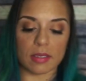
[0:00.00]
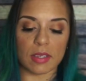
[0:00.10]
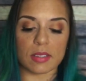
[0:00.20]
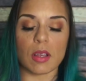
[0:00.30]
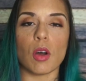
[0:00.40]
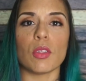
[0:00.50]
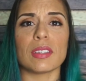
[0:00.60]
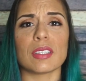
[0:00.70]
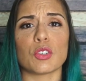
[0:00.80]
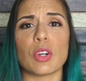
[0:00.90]
Is this, oh,
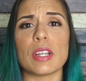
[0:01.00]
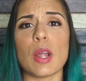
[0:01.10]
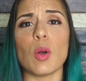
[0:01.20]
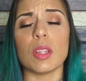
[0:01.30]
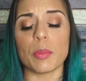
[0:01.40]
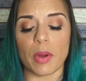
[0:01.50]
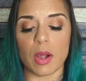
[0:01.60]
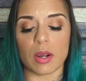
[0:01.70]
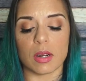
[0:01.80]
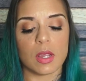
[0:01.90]
this is a granola
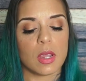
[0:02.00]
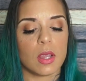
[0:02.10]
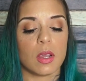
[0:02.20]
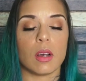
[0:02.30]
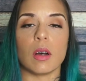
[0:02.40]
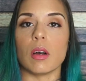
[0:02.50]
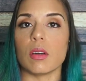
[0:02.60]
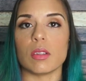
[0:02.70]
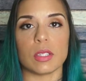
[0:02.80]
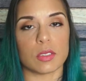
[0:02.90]
bar.
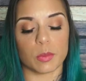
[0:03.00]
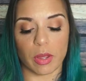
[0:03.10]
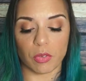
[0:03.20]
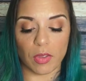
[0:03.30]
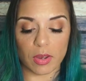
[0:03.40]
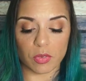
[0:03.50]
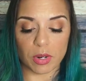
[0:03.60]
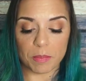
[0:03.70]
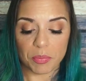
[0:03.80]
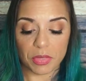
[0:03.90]
Oh, these are my
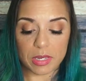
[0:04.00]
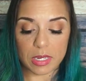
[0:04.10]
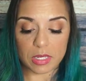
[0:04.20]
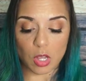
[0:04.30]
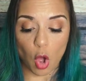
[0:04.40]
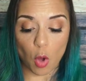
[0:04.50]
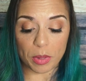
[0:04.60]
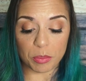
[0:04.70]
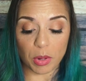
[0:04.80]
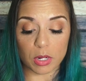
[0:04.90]
favorite. This is
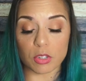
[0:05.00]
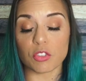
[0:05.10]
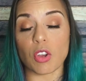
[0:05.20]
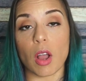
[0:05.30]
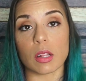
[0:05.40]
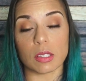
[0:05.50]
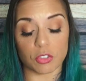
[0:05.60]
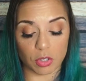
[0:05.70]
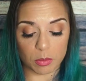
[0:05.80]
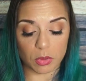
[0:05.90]
almond butter chocolate
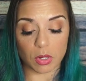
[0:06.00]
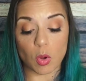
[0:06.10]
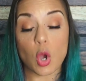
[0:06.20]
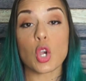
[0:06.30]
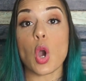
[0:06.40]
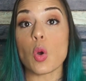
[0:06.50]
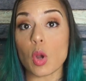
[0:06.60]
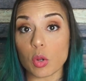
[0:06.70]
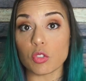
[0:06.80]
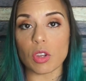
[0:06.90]
chip, oh no,
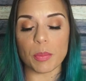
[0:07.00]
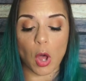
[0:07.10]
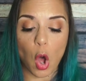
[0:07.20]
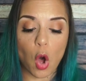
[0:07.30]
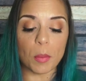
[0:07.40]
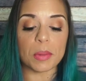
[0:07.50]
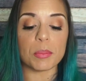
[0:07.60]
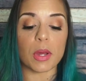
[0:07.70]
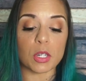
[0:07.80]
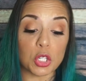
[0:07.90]
cocoa chip,
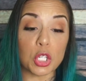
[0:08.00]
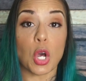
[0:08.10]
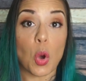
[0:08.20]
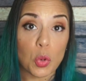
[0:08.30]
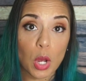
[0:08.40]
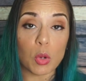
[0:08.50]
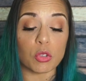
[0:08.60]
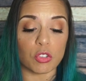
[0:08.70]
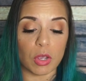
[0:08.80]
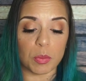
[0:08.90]
almond butter
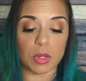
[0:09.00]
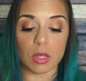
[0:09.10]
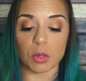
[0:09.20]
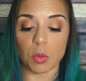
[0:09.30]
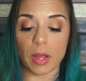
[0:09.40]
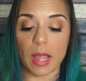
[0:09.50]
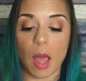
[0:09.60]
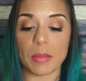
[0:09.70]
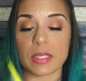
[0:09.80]
cocoa chip. Either way, I'm